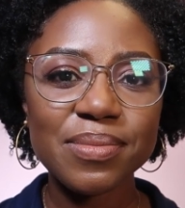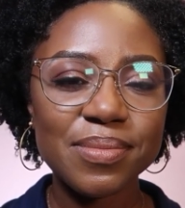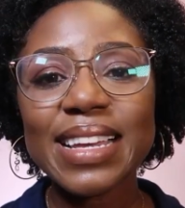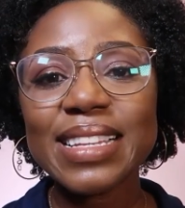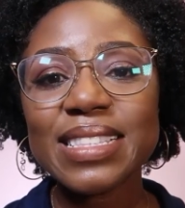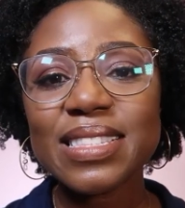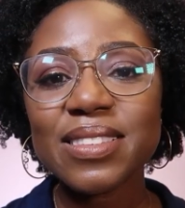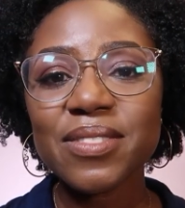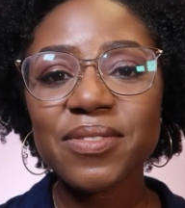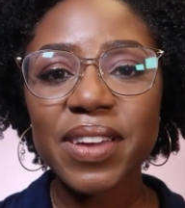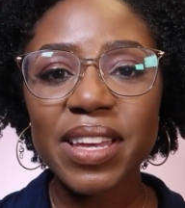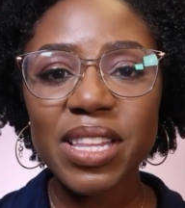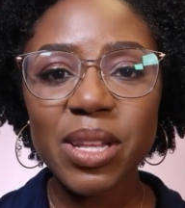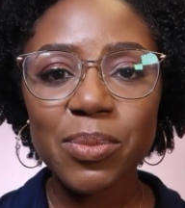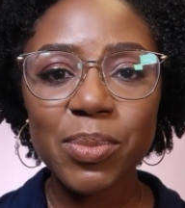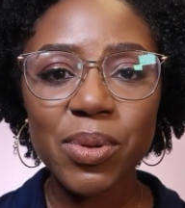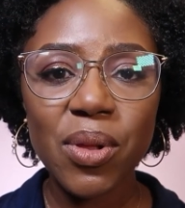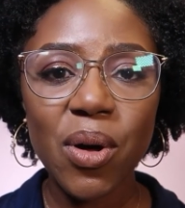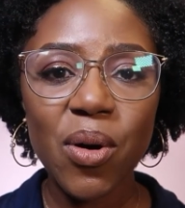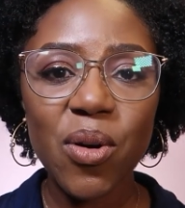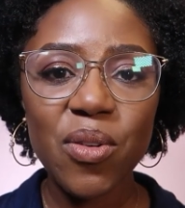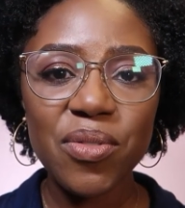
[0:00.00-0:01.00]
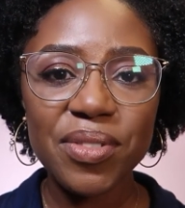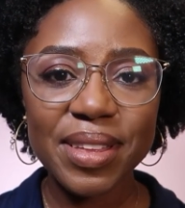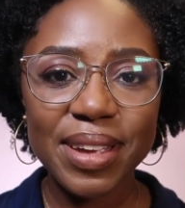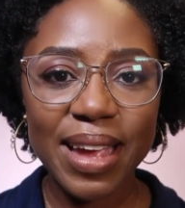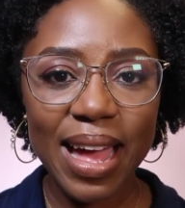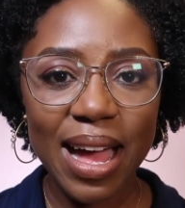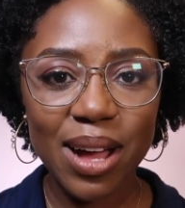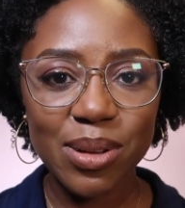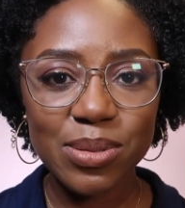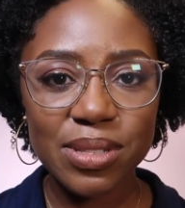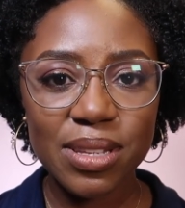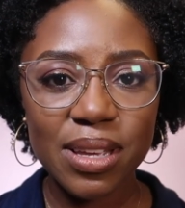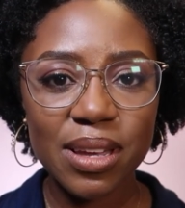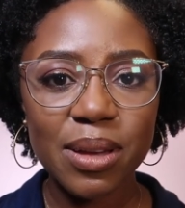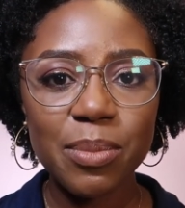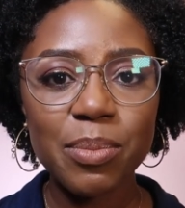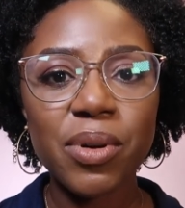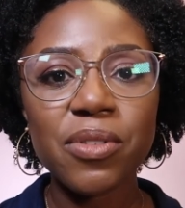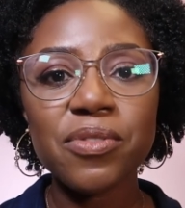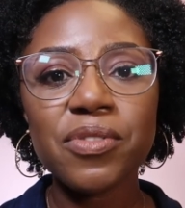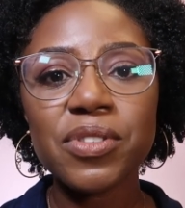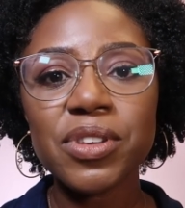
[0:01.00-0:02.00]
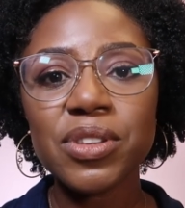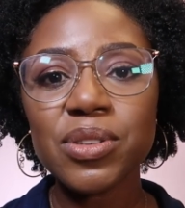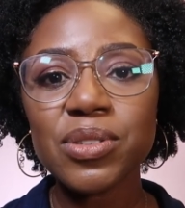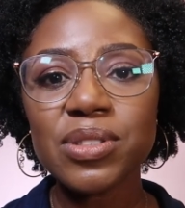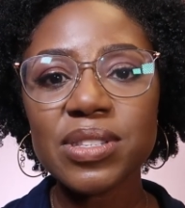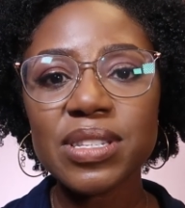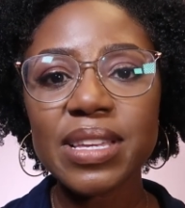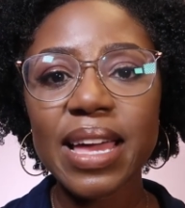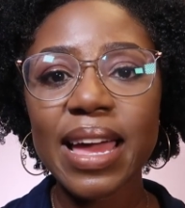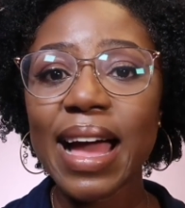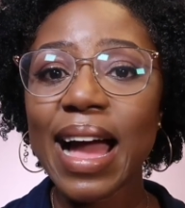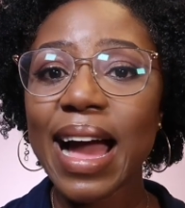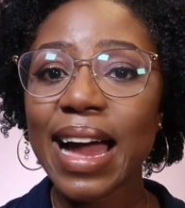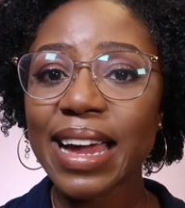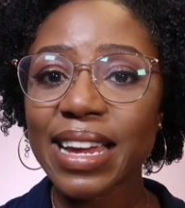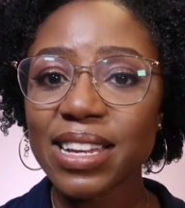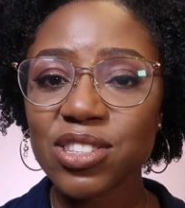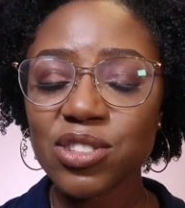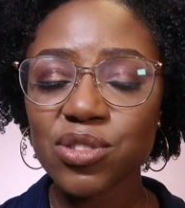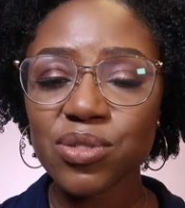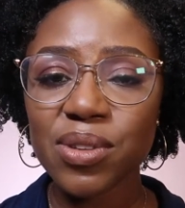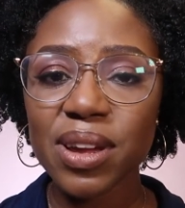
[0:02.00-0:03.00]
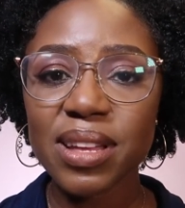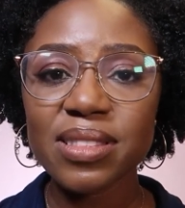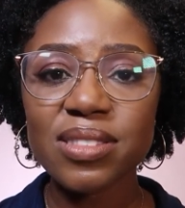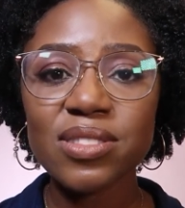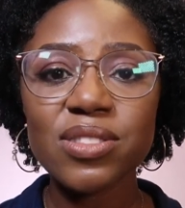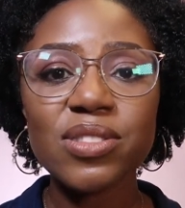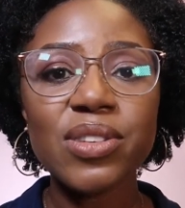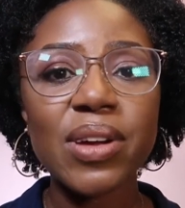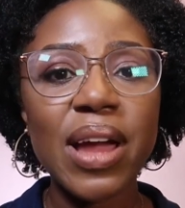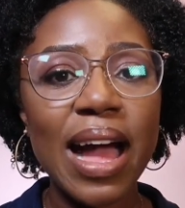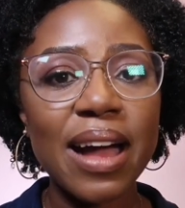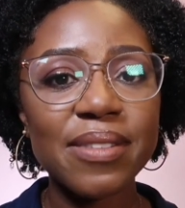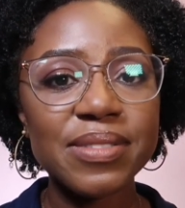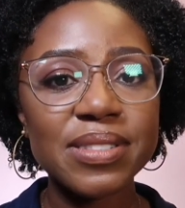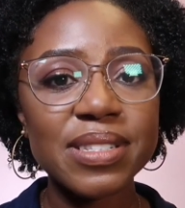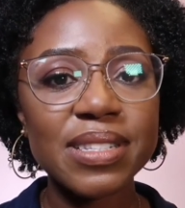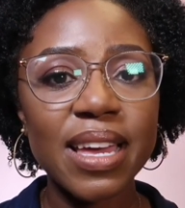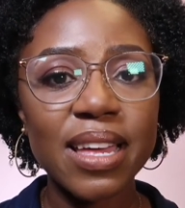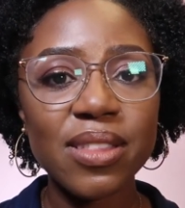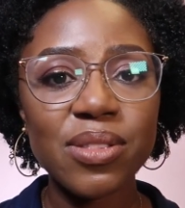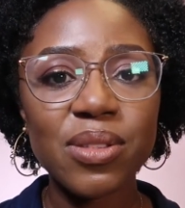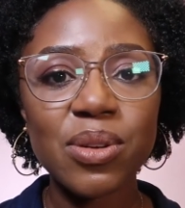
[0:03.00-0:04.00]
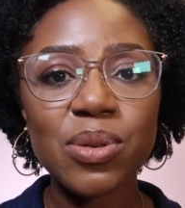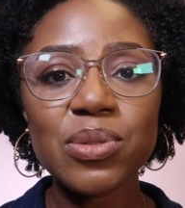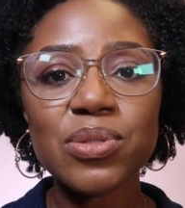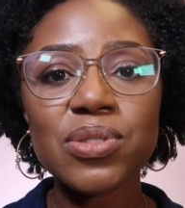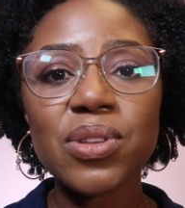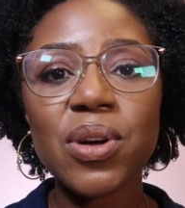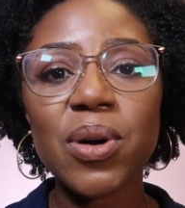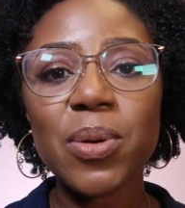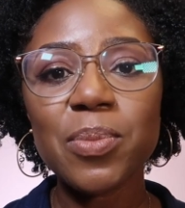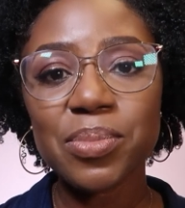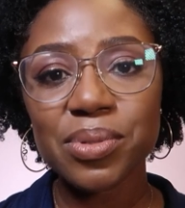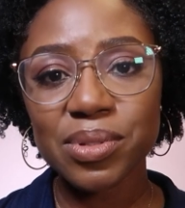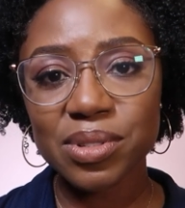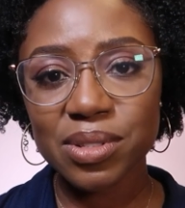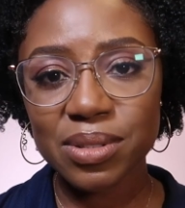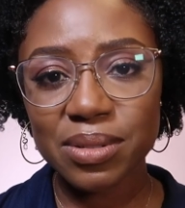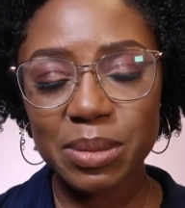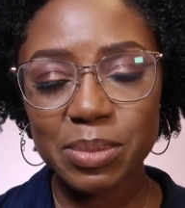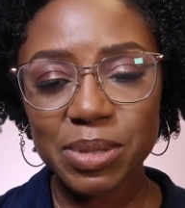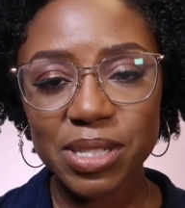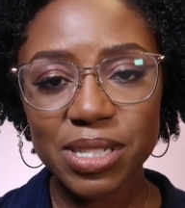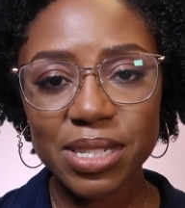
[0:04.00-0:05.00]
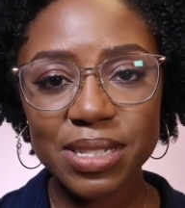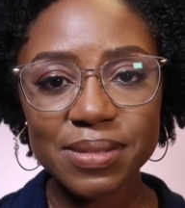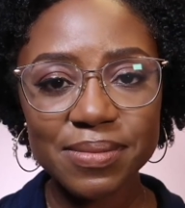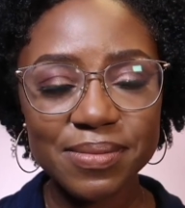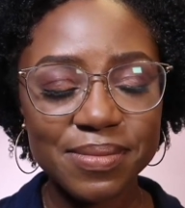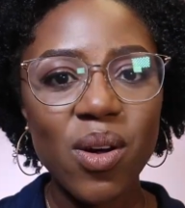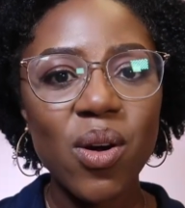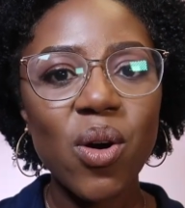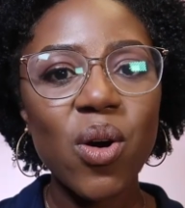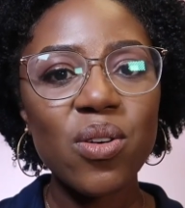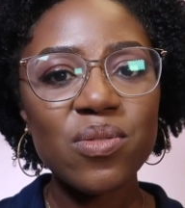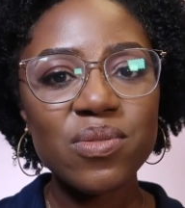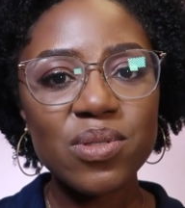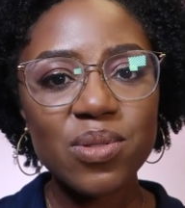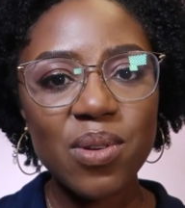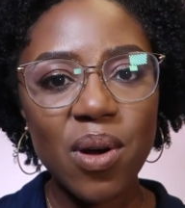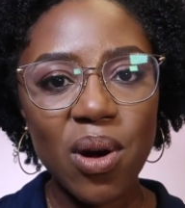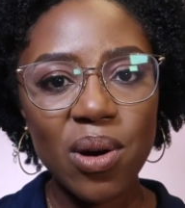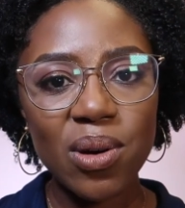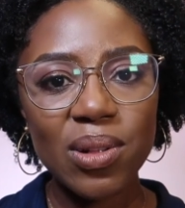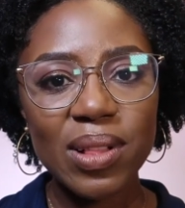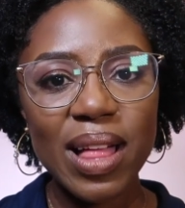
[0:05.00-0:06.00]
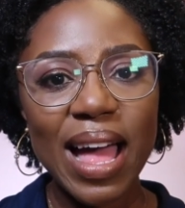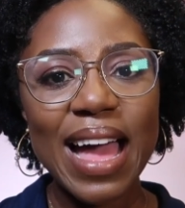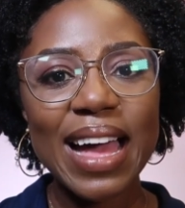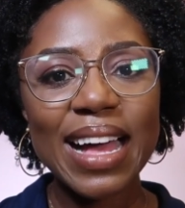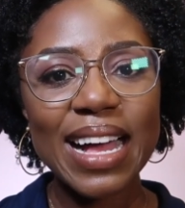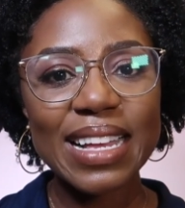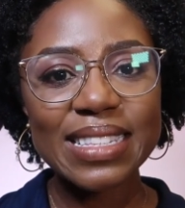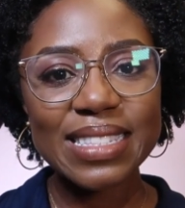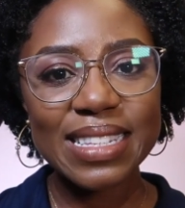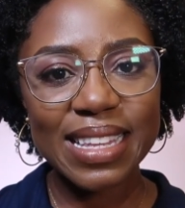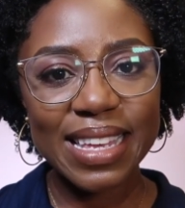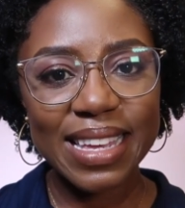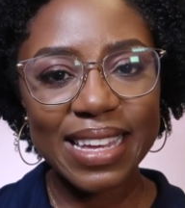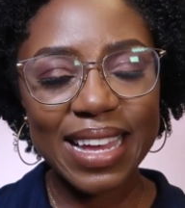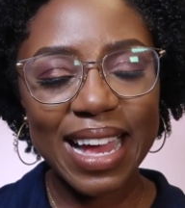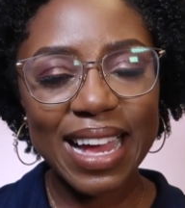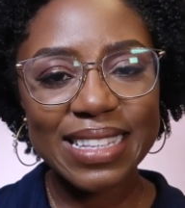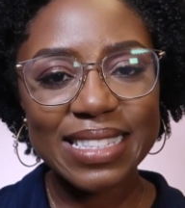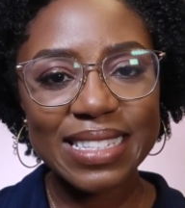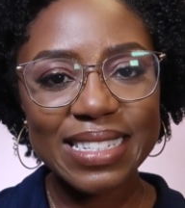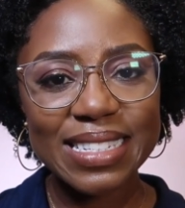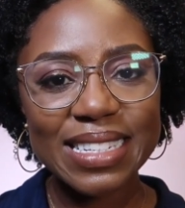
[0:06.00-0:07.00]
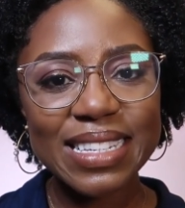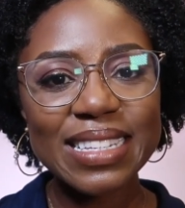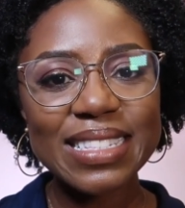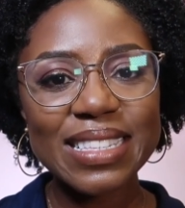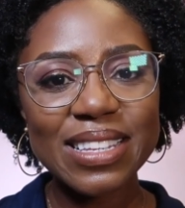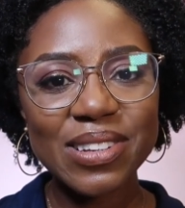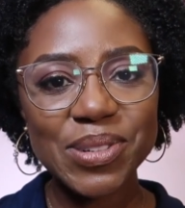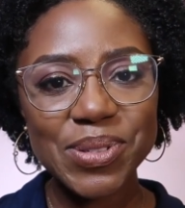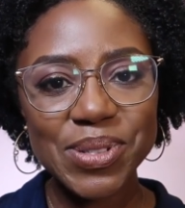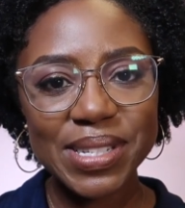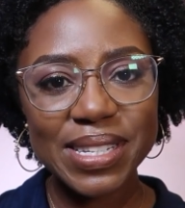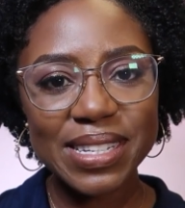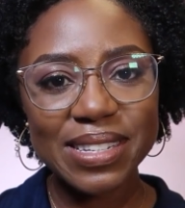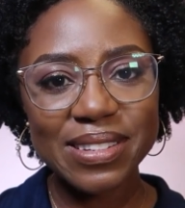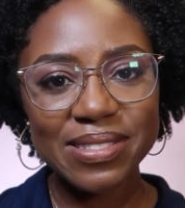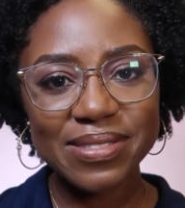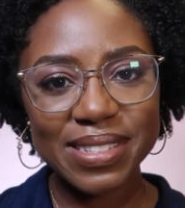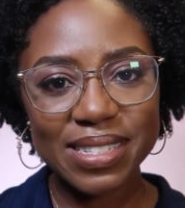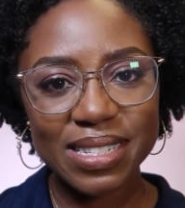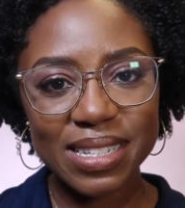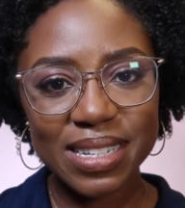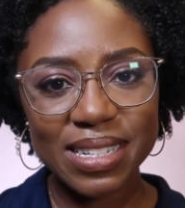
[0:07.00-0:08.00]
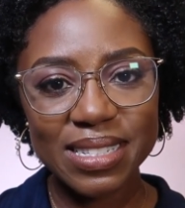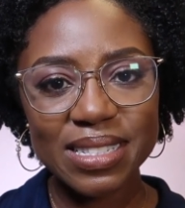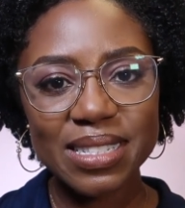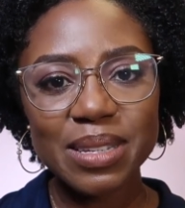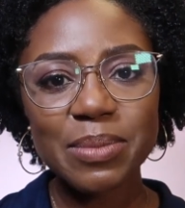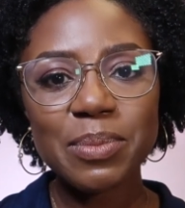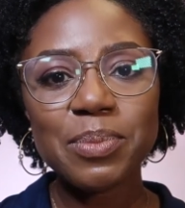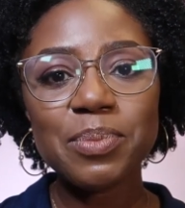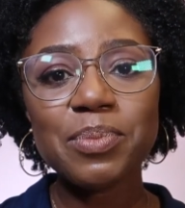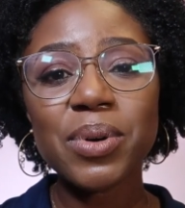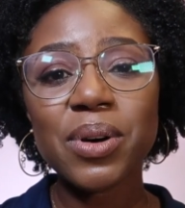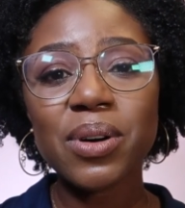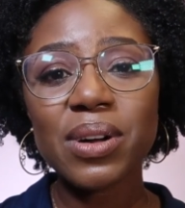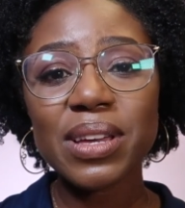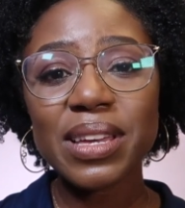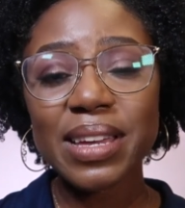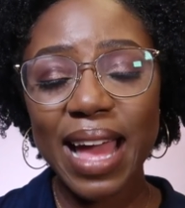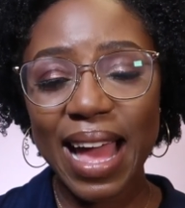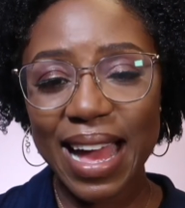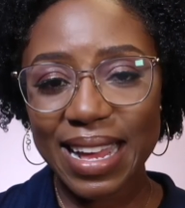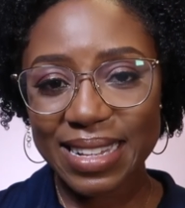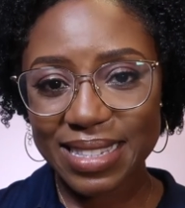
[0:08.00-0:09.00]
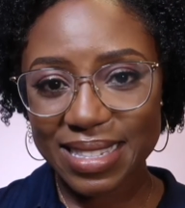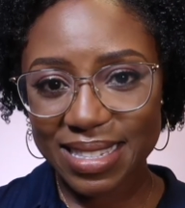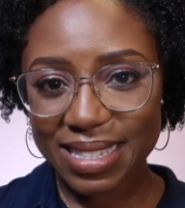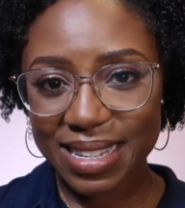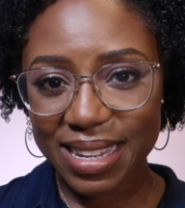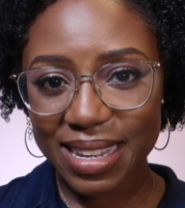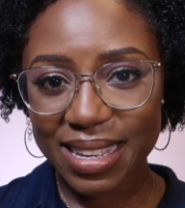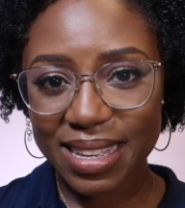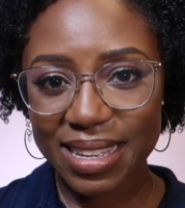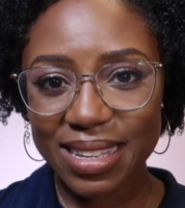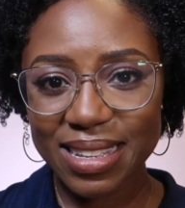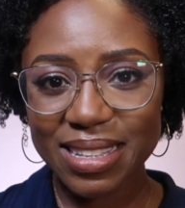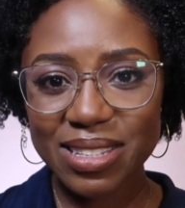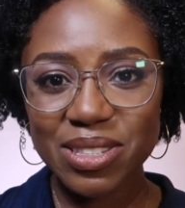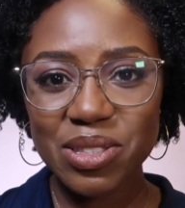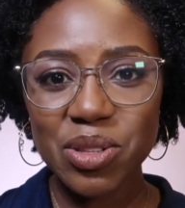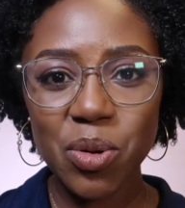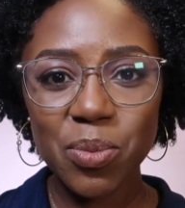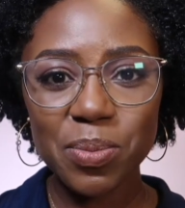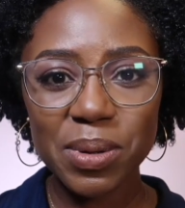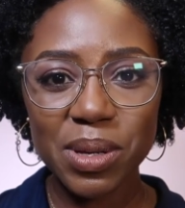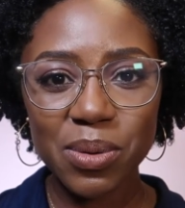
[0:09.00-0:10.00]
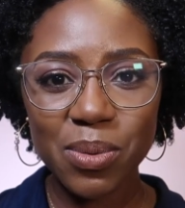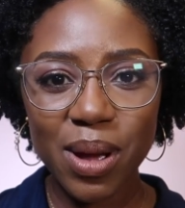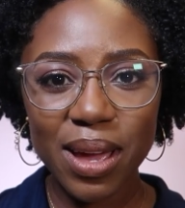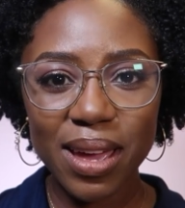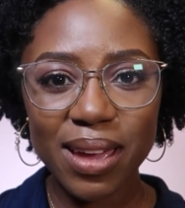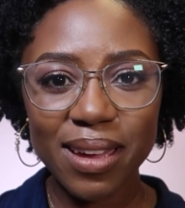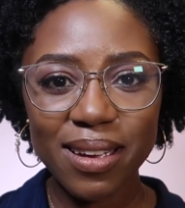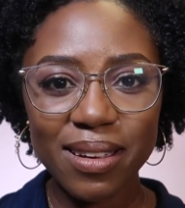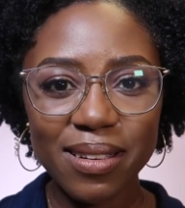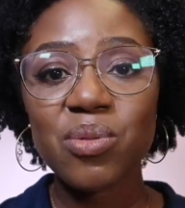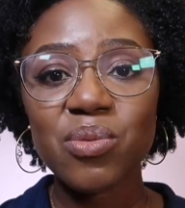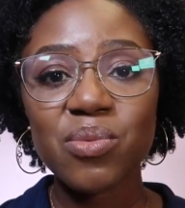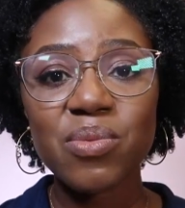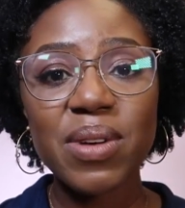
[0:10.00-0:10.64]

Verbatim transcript: It's available over the counter, but for you to get higher strengths, you have to get those on prescription. Overall, azelaic acid is a good ingredient, but it can sting, so beware.